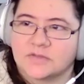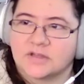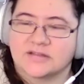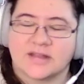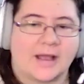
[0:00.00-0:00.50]

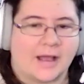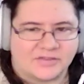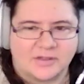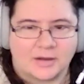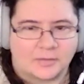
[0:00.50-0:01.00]
Because I
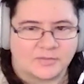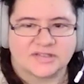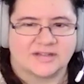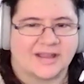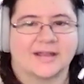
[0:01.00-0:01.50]
thought I was
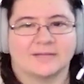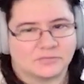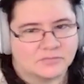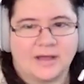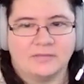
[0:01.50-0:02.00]

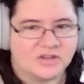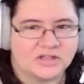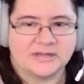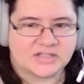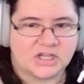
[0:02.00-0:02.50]

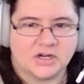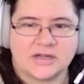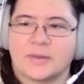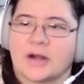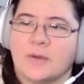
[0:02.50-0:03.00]
looking at security,
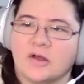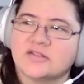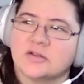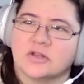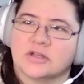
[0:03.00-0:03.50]
but I'm
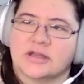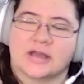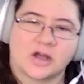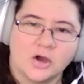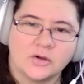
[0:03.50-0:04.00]
also looking
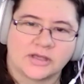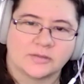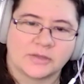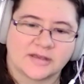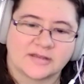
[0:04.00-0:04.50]
at coding
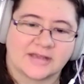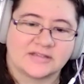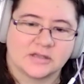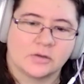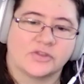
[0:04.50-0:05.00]
because I
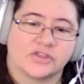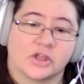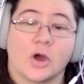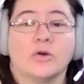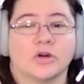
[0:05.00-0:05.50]
deal with the
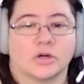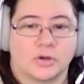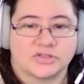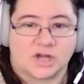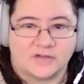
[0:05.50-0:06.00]
coder
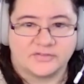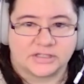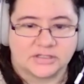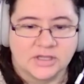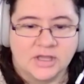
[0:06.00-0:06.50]
most
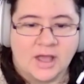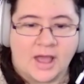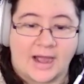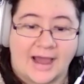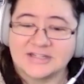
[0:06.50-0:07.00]
often,
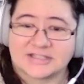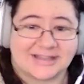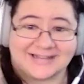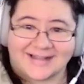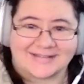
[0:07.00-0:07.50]
and I just
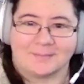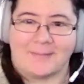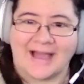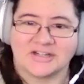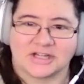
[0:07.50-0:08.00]
think that's
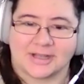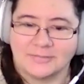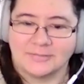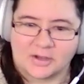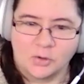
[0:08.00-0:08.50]
magic. I'm
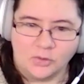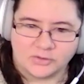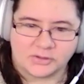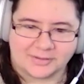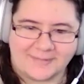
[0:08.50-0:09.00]
like, cool,
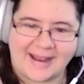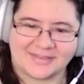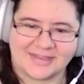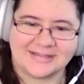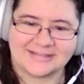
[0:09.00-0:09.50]
you can make
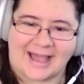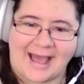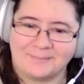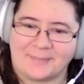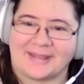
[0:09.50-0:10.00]
things
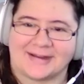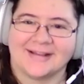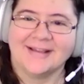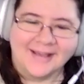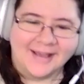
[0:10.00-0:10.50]
happen.
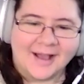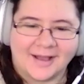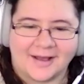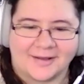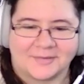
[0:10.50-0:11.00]

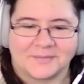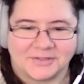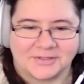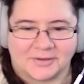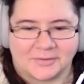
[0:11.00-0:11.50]

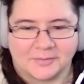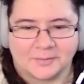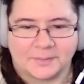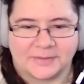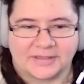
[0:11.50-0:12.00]

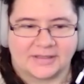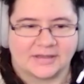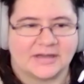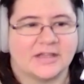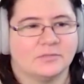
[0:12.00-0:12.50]

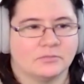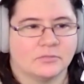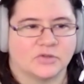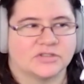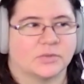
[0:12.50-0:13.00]
But he
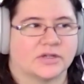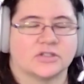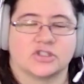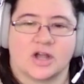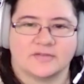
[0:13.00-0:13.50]
mostly works
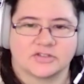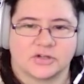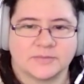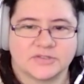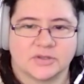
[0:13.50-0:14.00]
in
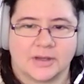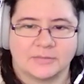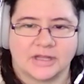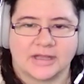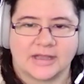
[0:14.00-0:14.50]
JavaScript, so I'm
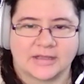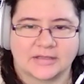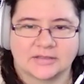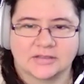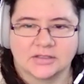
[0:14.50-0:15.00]
like,
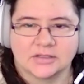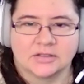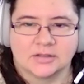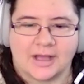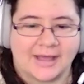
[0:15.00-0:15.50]

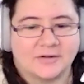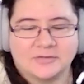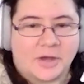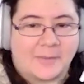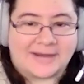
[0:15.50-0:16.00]
I
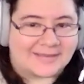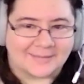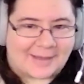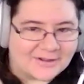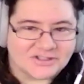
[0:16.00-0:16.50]
don't know anything
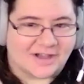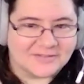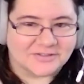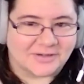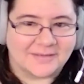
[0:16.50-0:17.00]
about
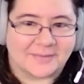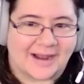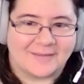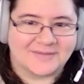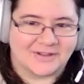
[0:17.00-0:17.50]
JavaScript, but
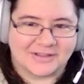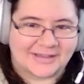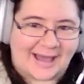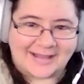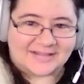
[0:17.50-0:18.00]
I'm
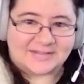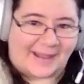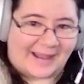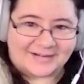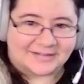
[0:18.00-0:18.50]
looking at
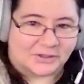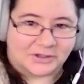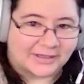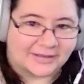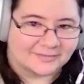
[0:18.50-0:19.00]
inspect and
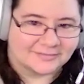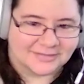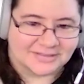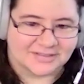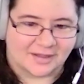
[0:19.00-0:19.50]
learning
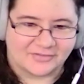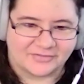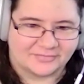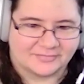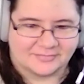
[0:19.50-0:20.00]
the stuff.
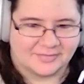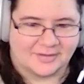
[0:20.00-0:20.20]
Yep.